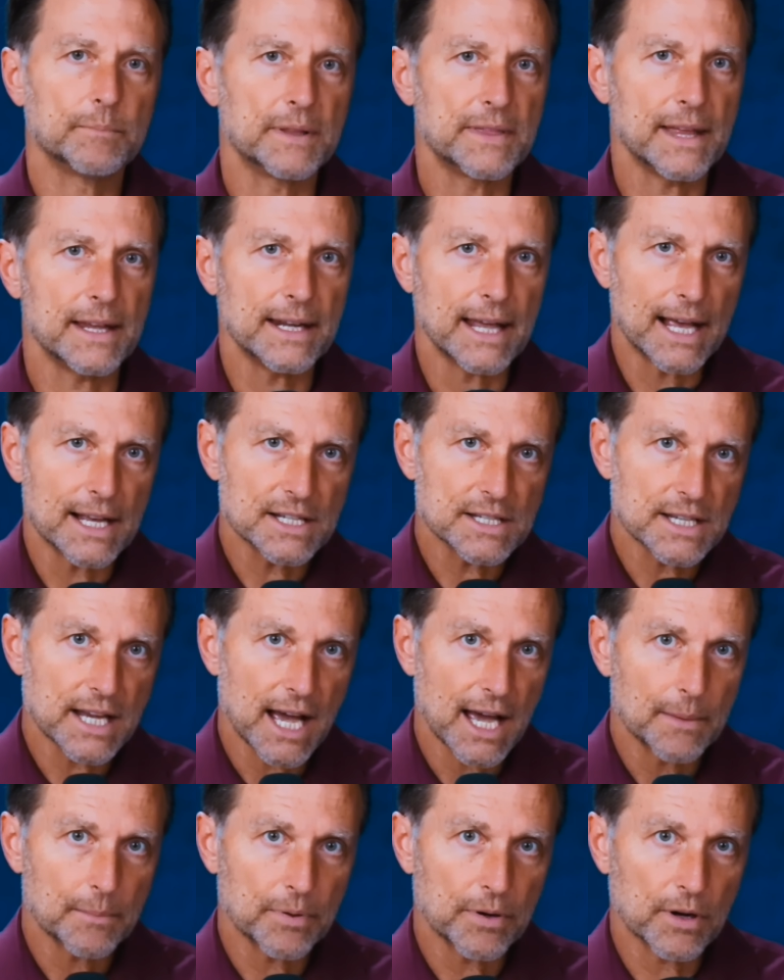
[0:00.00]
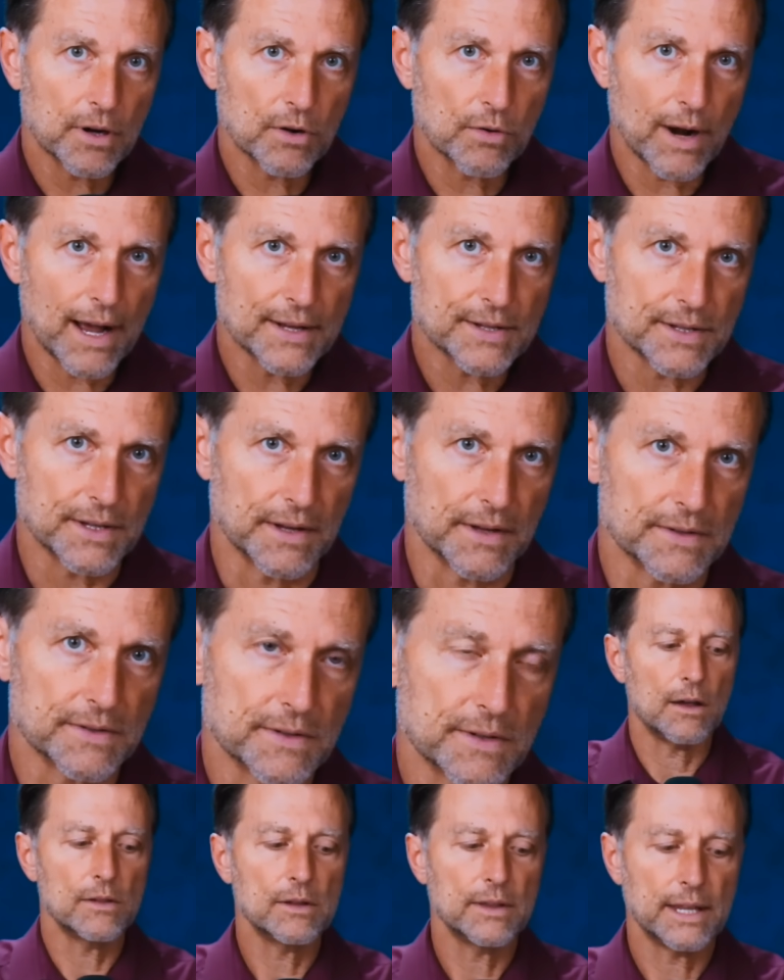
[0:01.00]
But then as time progresses,
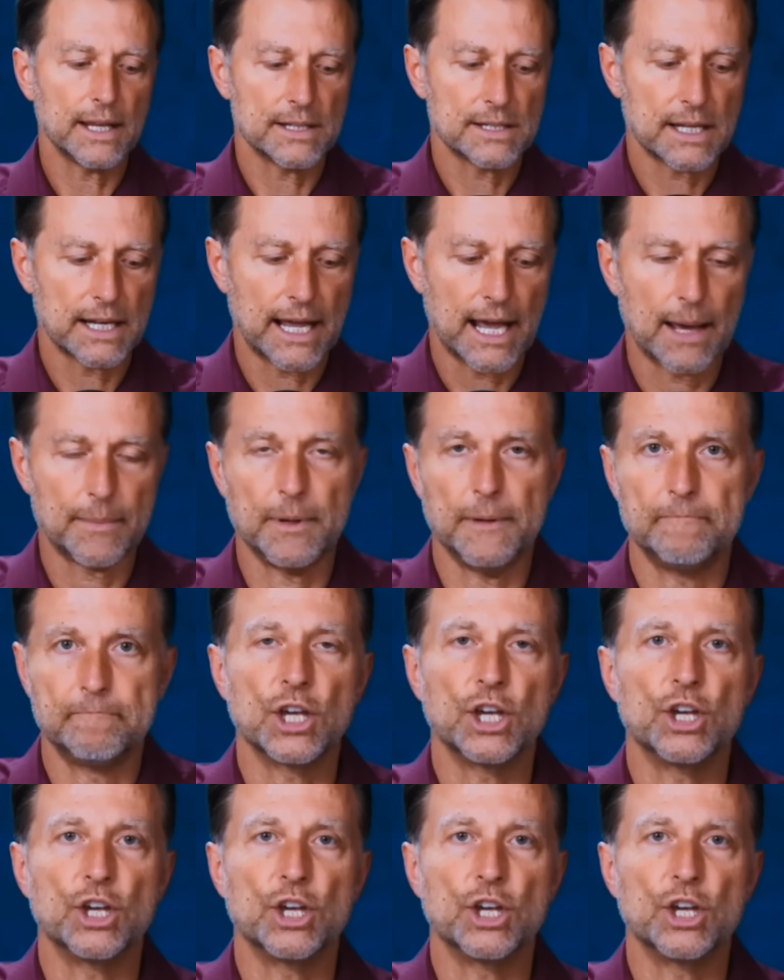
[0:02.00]
other things can happen.